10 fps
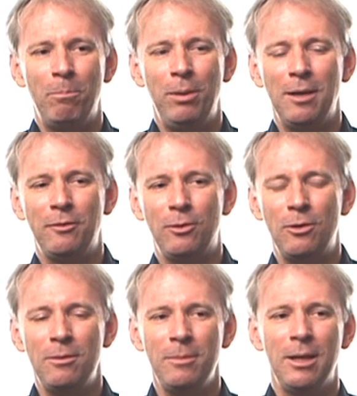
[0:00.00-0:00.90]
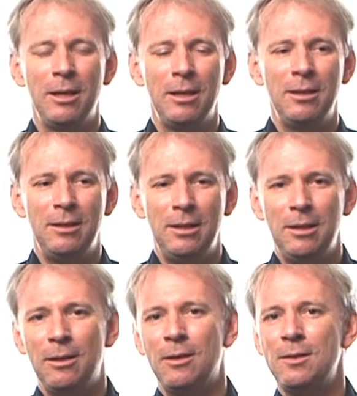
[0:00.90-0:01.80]
platform,
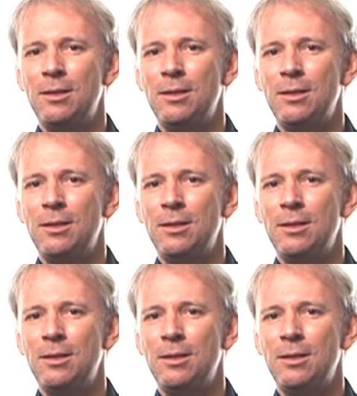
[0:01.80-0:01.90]
the